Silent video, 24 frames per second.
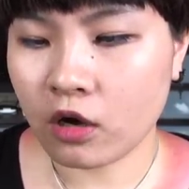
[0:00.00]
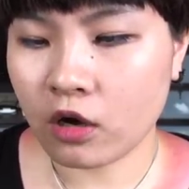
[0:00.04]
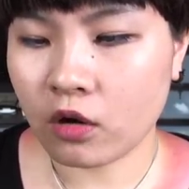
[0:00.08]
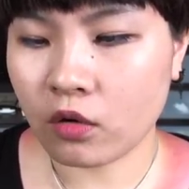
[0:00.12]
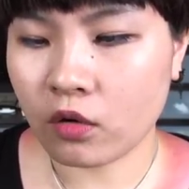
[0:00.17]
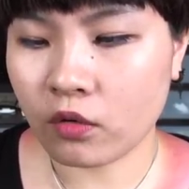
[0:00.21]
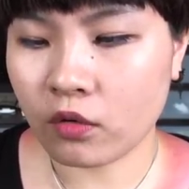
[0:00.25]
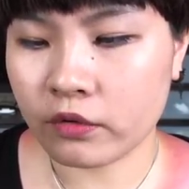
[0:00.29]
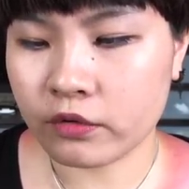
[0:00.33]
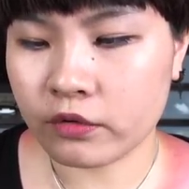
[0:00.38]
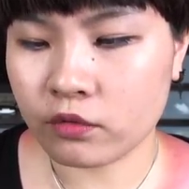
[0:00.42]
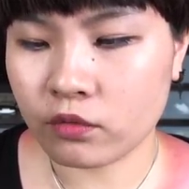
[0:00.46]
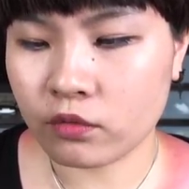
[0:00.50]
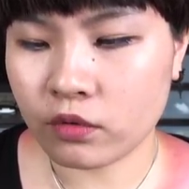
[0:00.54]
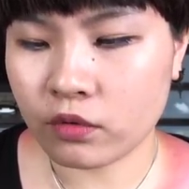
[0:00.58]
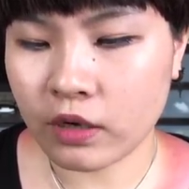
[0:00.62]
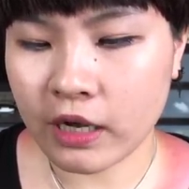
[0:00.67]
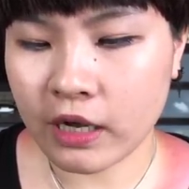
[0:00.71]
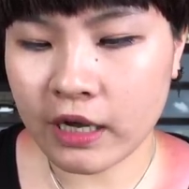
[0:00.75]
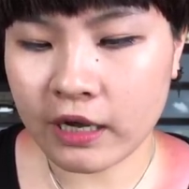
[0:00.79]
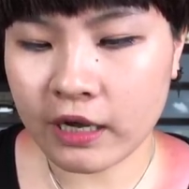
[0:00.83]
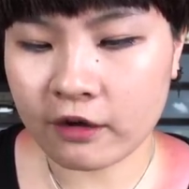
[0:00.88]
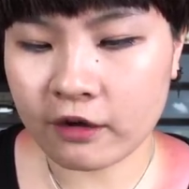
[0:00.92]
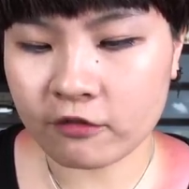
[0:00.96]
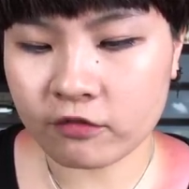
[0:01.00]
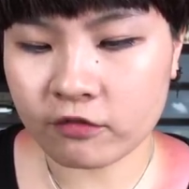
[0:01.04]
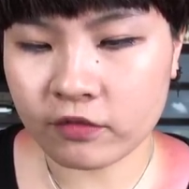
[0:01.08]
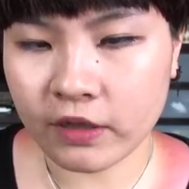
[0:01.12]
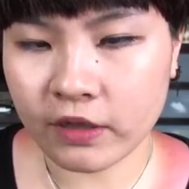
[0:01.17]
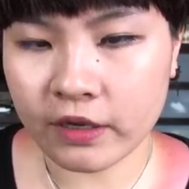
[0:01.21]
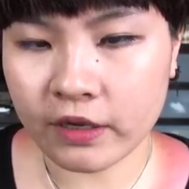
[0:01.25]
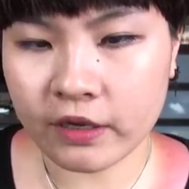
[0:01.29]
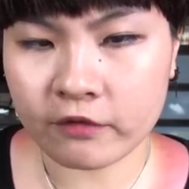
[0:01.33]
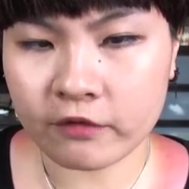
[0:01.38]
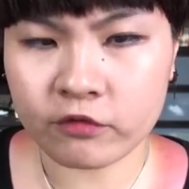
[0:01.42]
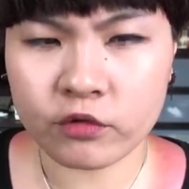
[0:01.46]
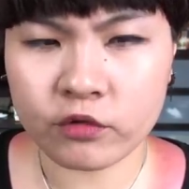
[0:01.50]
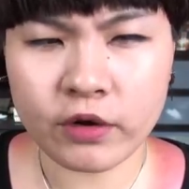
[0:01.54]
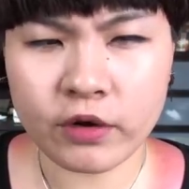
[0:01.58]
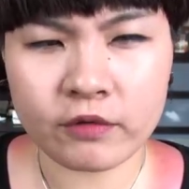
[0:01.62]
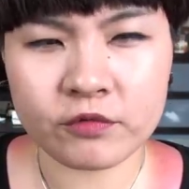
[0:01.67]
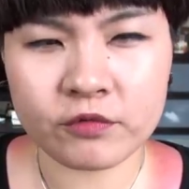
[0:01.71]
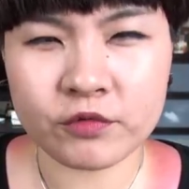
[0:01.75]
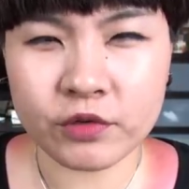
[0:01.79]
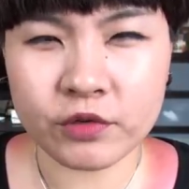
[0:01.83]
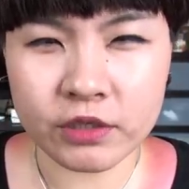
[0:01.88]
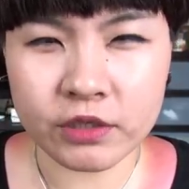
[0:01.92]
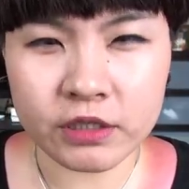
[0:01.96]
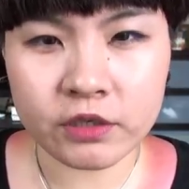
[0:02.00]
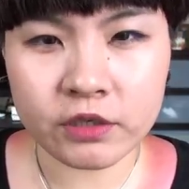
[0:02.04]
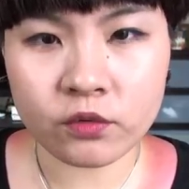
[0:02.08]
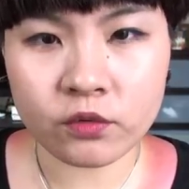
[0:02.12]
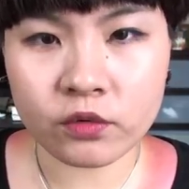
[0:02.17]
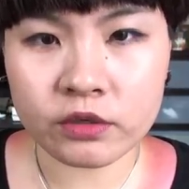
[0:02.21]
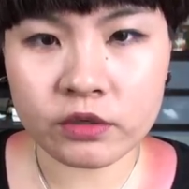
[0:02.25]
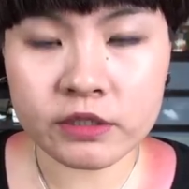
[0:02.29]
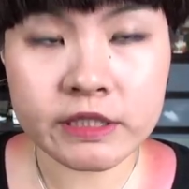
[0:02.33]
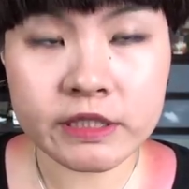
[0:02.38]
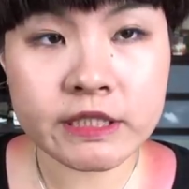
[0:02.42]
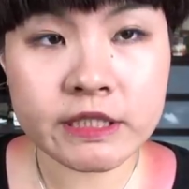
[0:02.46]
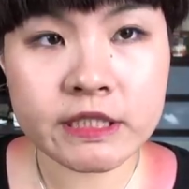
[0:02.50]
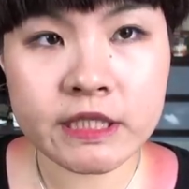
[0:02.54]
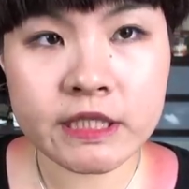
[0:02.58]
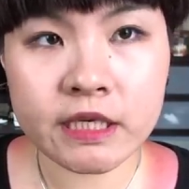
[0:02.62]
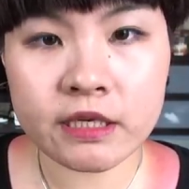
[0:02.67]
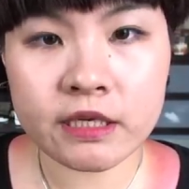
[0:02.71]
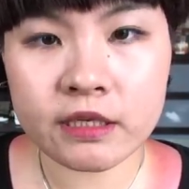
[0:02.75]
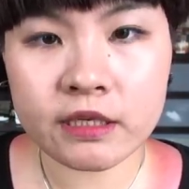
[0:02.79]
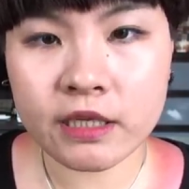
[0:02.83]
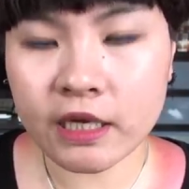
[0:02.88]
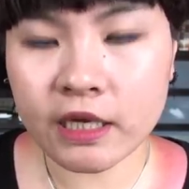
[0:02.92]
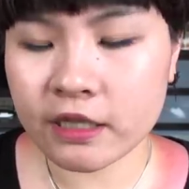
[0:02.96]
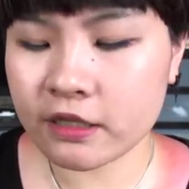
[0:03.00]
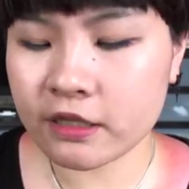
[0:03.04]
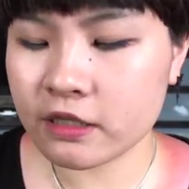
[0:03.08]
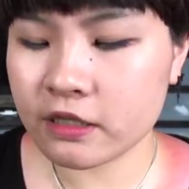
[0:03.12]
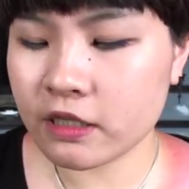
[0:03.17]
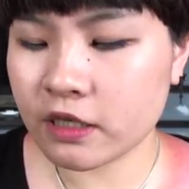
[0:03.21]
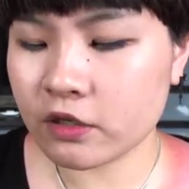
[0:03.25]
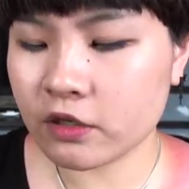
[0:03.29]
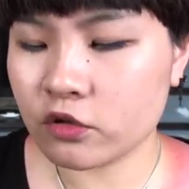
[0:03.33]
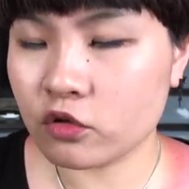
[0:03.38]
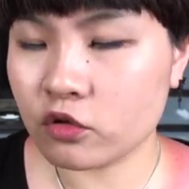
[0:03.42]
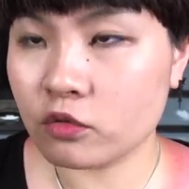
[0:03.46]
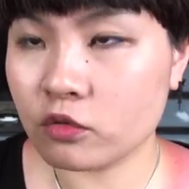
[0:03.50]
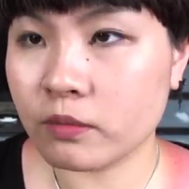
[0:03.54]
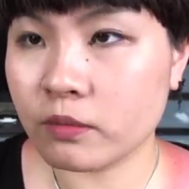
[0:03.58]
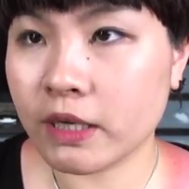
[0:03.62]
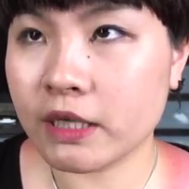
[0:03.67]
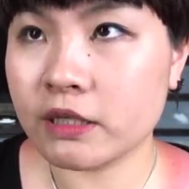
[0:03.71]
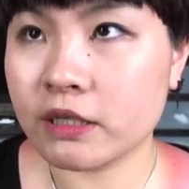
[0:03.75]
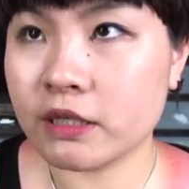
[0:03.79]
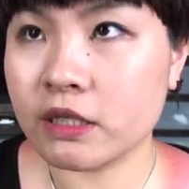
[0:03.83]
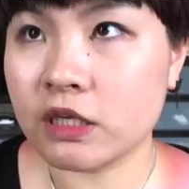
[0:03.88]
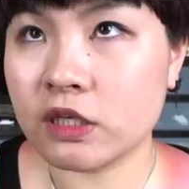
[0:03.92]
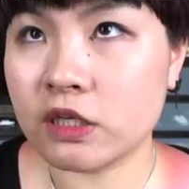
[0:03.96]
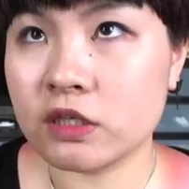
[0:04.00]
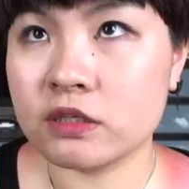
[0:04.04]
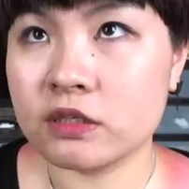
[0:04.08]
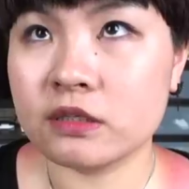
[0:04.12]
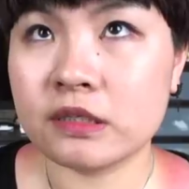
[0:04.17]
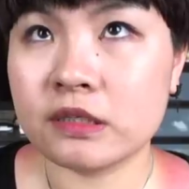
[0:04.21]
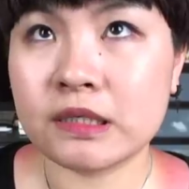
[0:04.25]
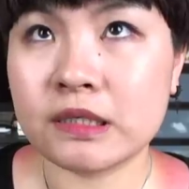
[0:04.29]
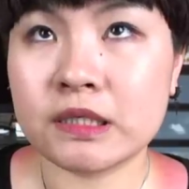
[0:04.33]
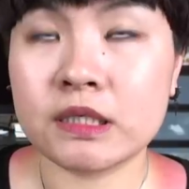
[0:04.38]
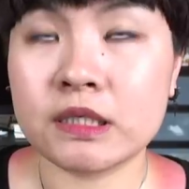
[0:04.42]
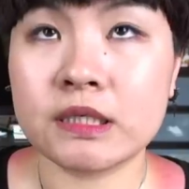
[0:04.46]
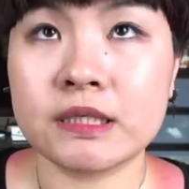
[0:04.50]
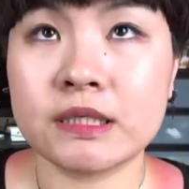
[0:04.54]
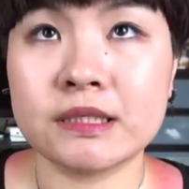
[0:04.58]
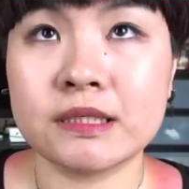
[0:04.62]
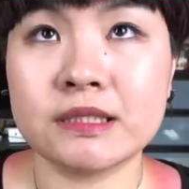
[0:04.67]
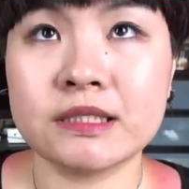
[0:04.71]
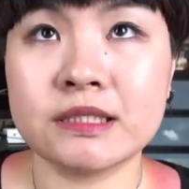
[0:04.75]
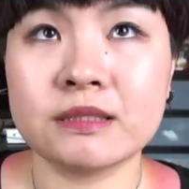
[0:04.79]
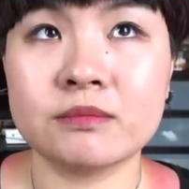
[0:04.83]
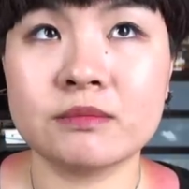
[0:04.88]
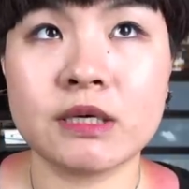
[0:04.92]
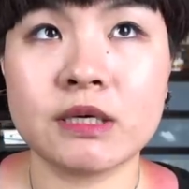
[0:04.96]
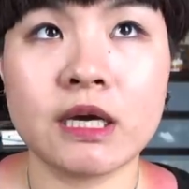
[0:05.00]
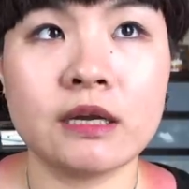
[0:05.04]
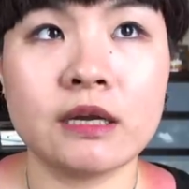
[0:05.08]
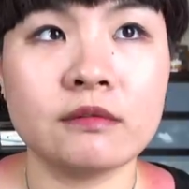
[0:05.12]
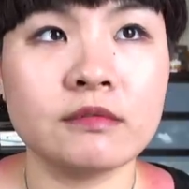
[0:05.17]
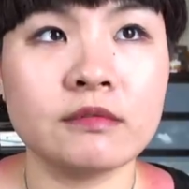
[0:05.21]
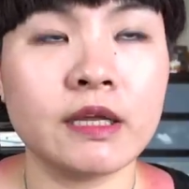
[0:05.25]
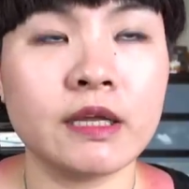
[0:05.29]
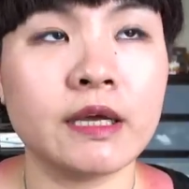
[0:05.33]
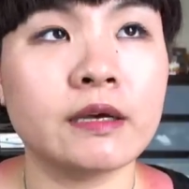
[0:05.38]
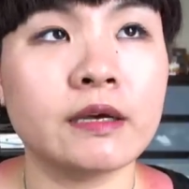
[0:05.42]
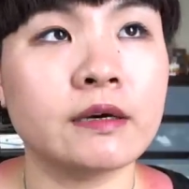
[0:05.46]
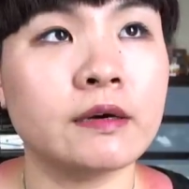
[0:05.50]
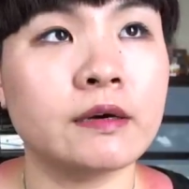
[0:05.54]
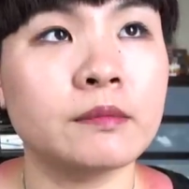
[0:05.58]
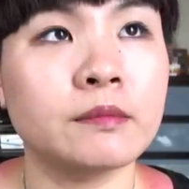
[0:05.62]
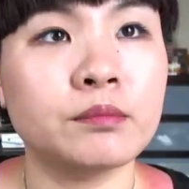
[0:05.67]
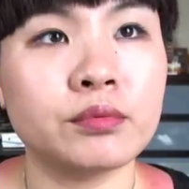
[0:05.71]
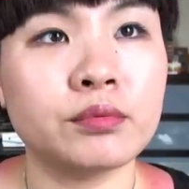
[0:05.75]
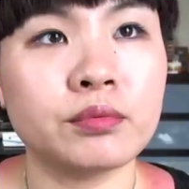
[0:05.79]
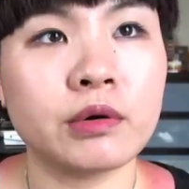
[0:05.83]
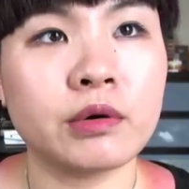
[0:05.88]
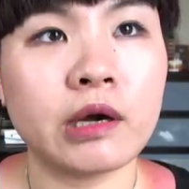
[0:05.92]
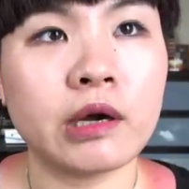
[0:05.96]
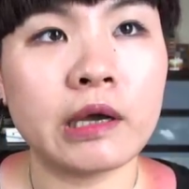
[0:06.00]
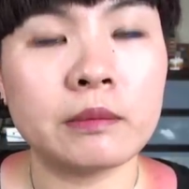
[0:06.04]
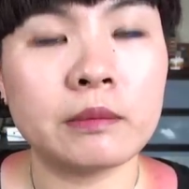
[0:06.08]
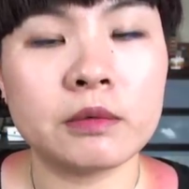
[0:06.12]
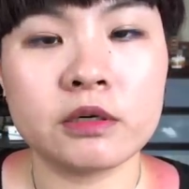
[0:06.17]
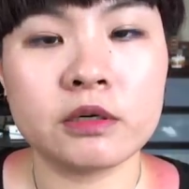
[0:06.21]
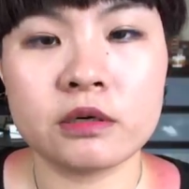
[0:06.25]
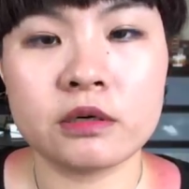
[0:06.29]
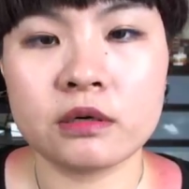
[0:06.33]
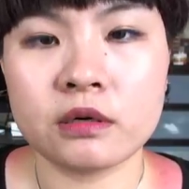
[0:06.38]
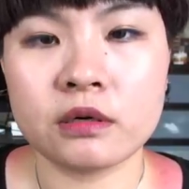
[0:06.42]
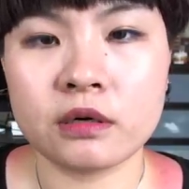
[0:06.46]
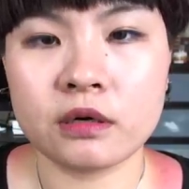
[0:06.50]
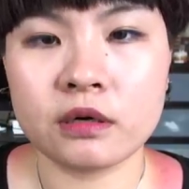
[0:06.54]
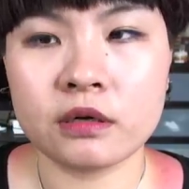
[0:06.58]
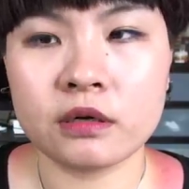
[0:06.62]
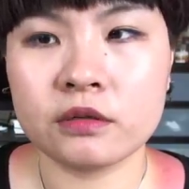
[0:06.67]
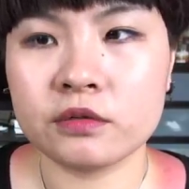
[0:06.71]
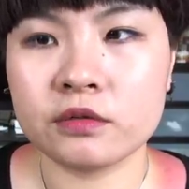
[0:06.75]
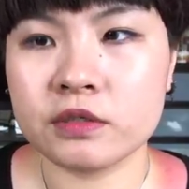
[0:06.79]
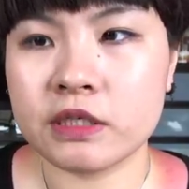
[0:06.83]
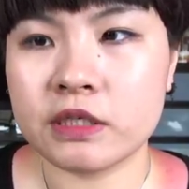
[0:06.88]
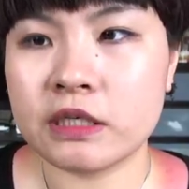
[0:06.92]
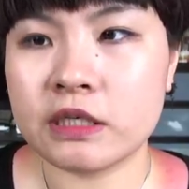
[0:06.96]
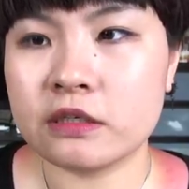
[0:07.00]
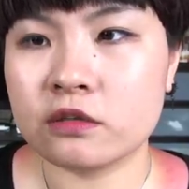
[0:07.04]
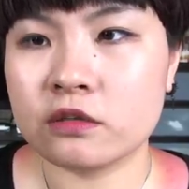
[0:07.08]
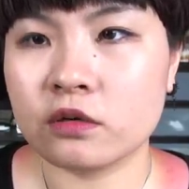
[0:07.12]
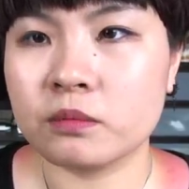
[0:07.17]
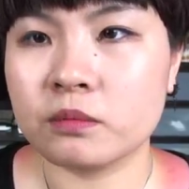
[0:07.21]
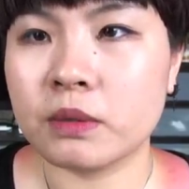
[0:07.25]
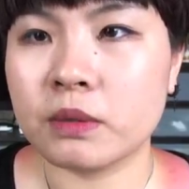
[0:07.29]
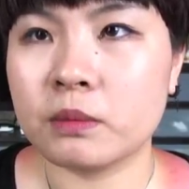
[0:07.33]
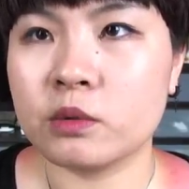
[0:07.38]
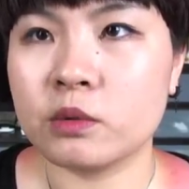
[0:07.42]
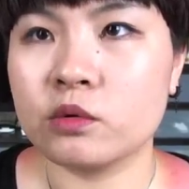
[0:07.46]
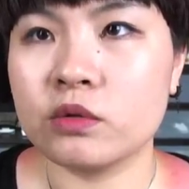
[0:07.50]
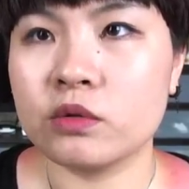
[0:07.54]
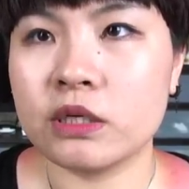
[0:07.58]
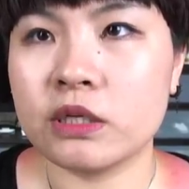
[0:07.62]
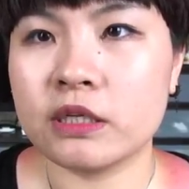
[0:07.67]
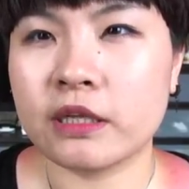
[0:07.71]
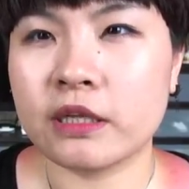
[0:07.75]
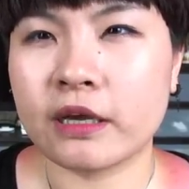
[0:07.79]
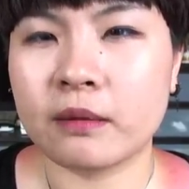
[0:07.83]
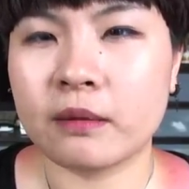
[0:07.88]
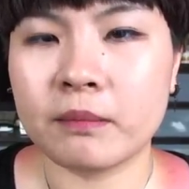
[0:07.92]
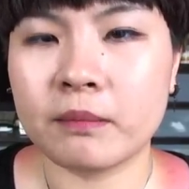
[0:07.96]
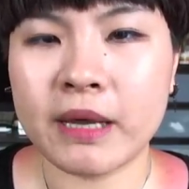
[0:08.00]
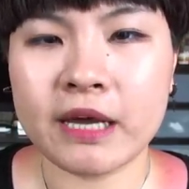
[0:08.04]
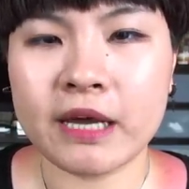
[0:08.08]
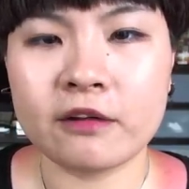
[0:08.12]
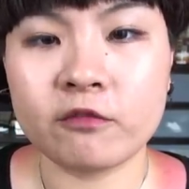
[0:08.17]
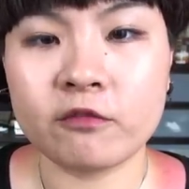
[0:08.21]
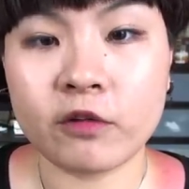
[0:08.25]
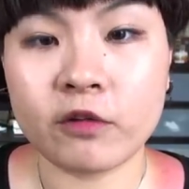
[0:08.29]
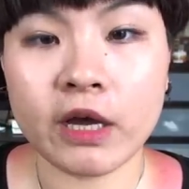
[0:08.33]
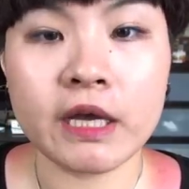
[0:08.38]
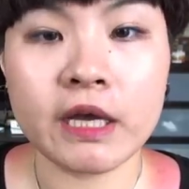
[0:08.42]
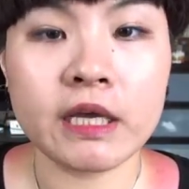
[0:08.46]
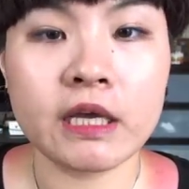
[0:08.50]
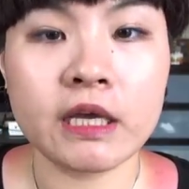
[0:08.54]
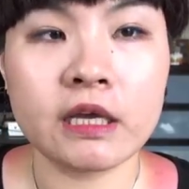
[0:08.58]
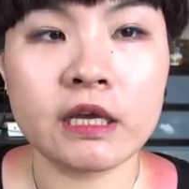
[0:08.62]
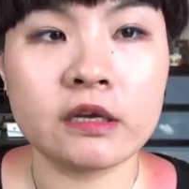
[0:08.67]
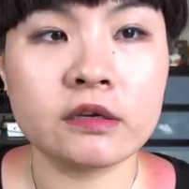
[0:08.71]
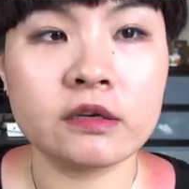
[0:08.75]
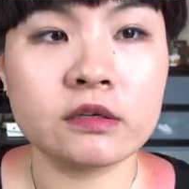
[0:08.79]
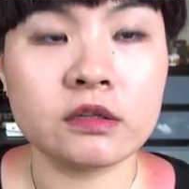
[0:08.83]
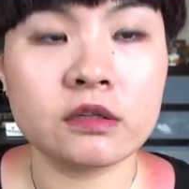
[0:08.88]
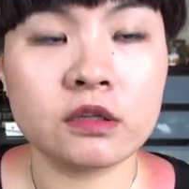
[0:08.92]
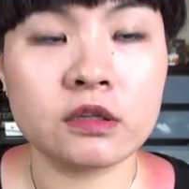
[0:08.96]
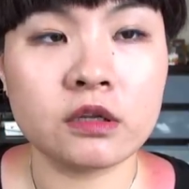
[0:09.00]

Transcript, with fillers: or you have like, if you have really oily skin, I think you might need uh, some kind of like a primer underneath, or maybe you need like a mattifying